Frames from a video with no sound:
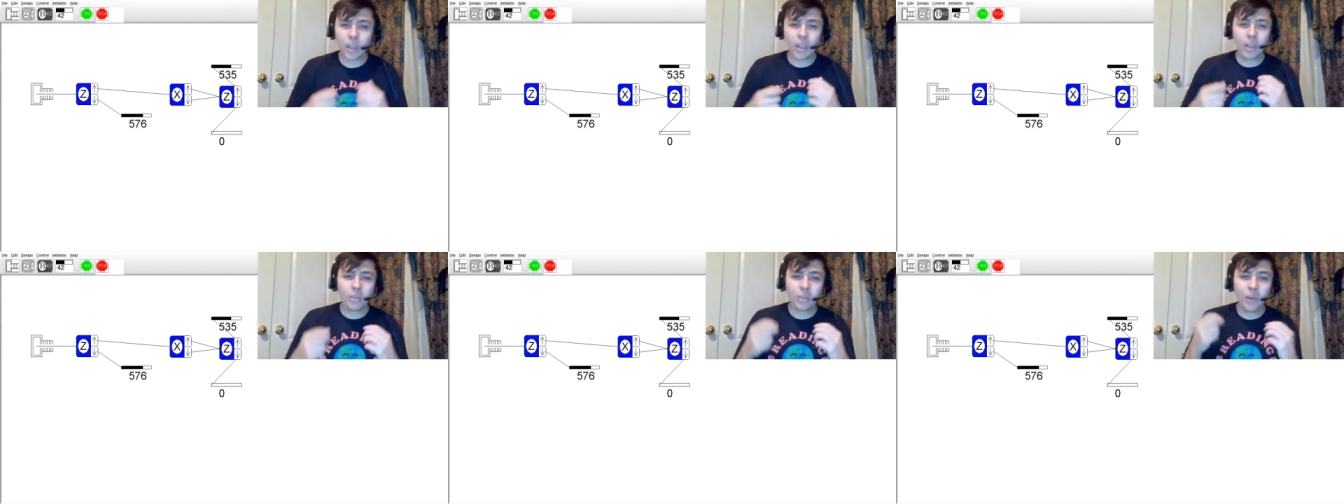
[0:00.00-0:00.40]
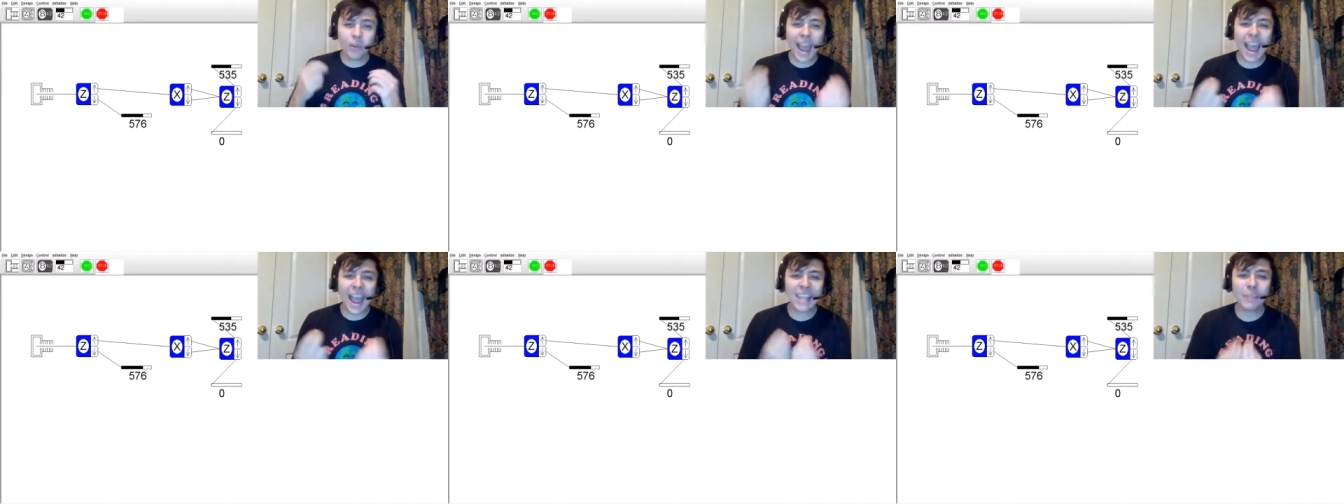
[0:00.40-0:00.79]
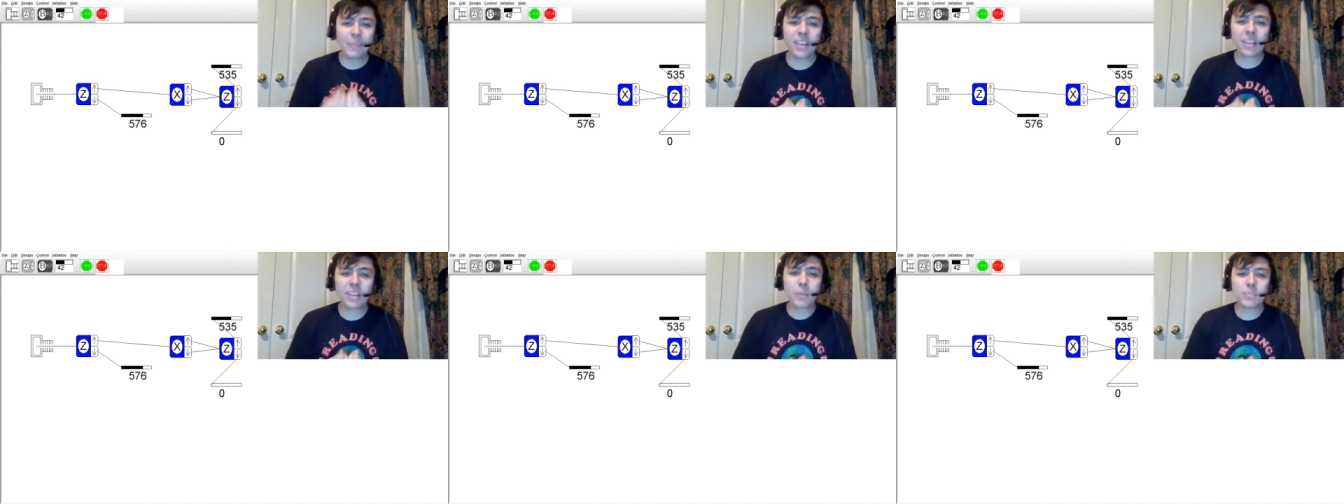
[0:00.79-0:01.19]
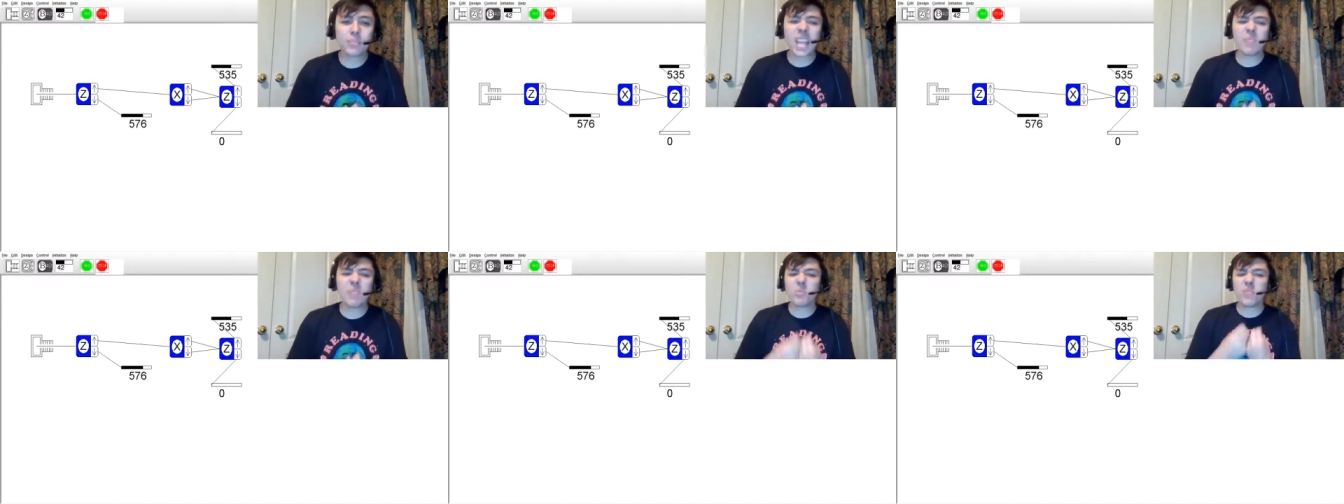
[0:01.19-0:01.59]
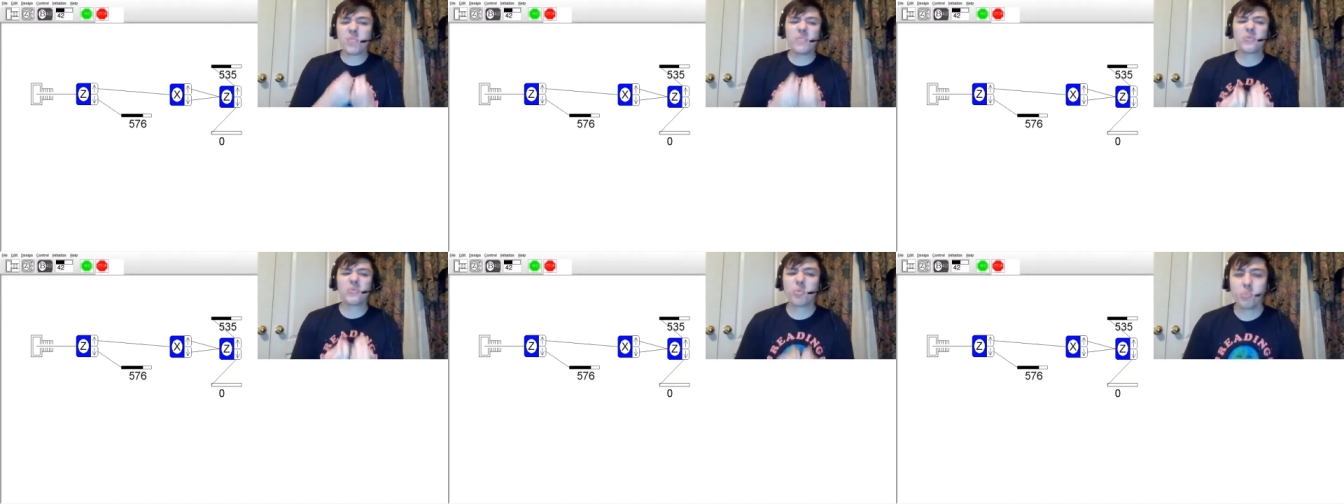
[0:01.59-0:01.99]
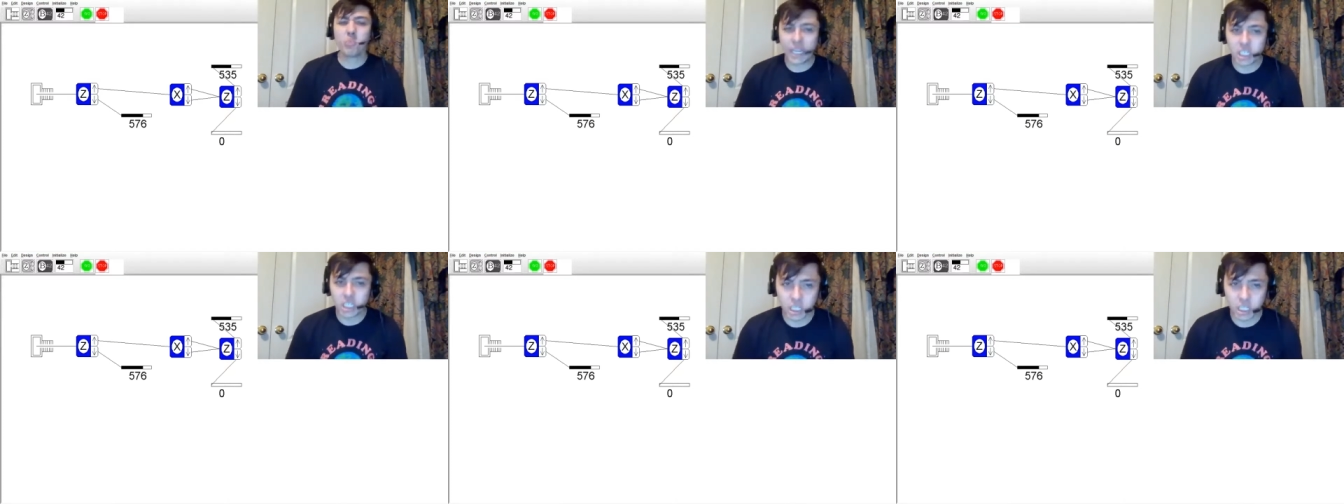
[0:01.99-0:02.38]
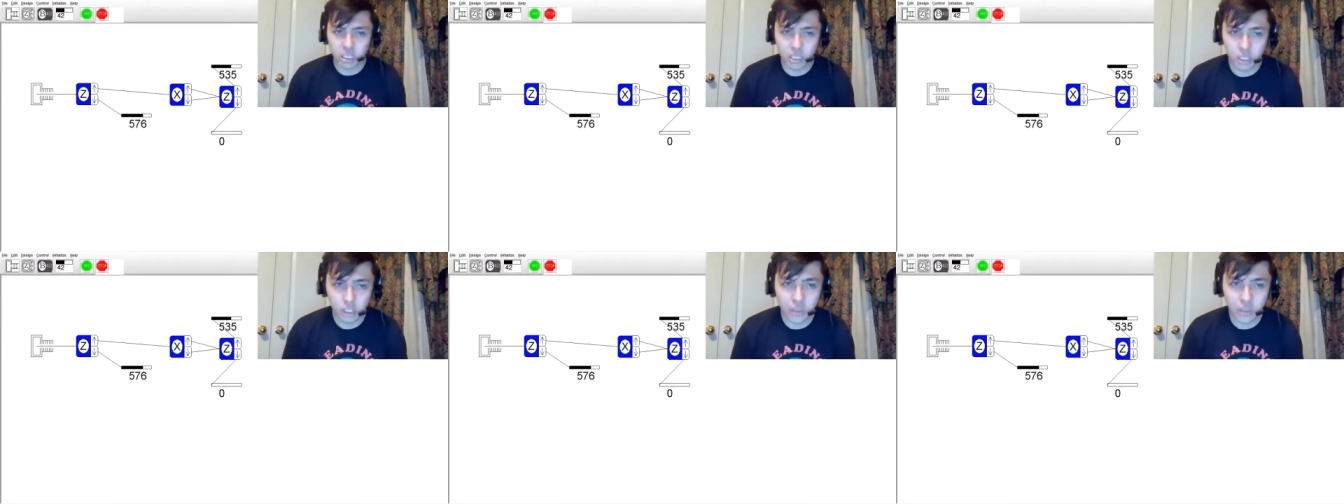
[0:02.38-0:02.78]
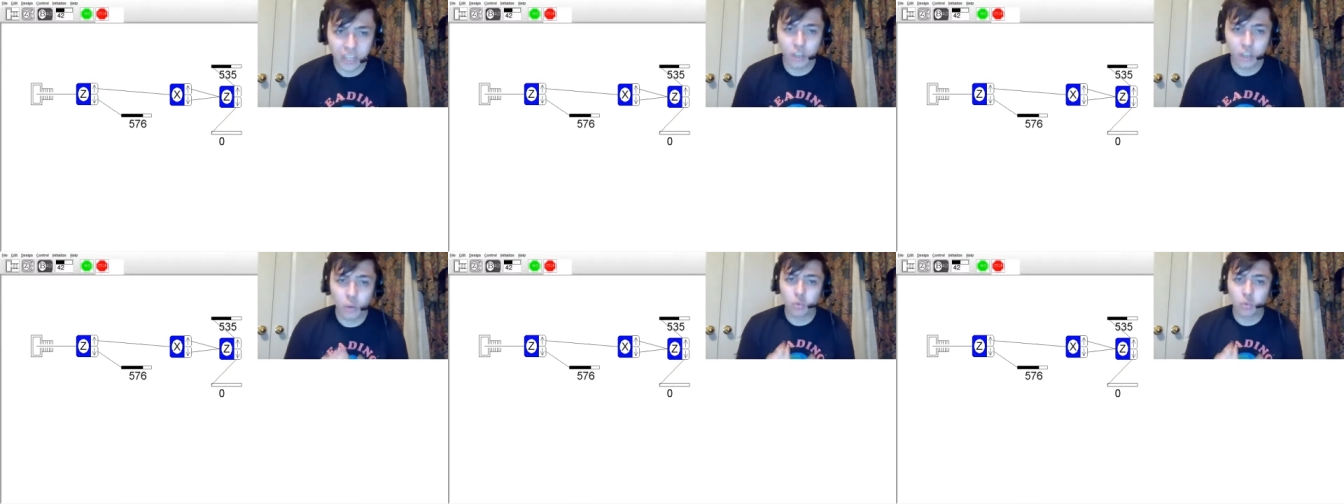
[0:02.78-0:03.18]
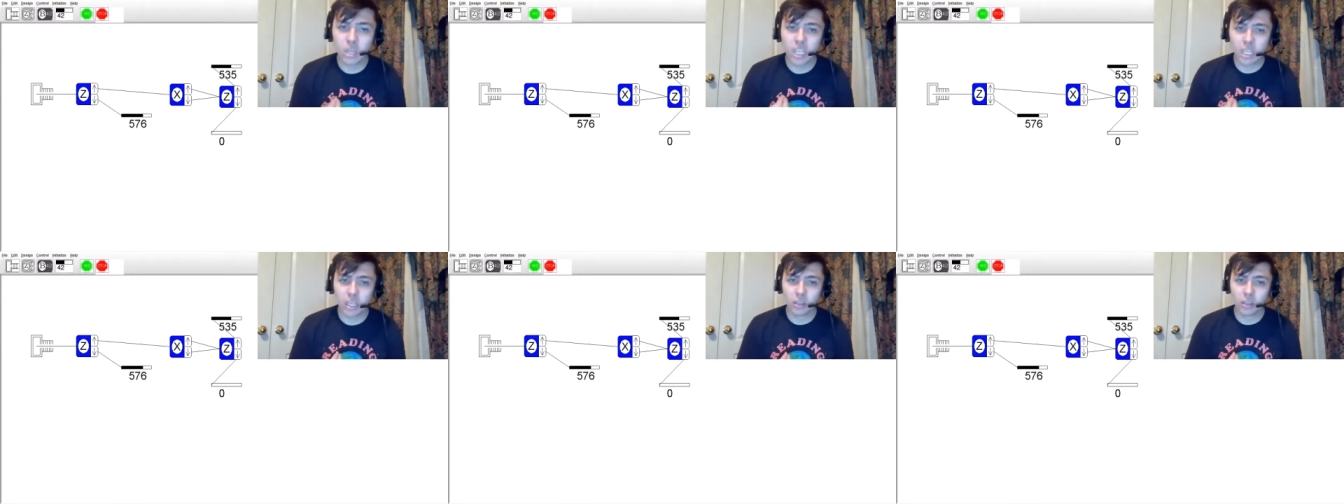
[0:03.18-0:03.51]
there has to be some type of information that's unique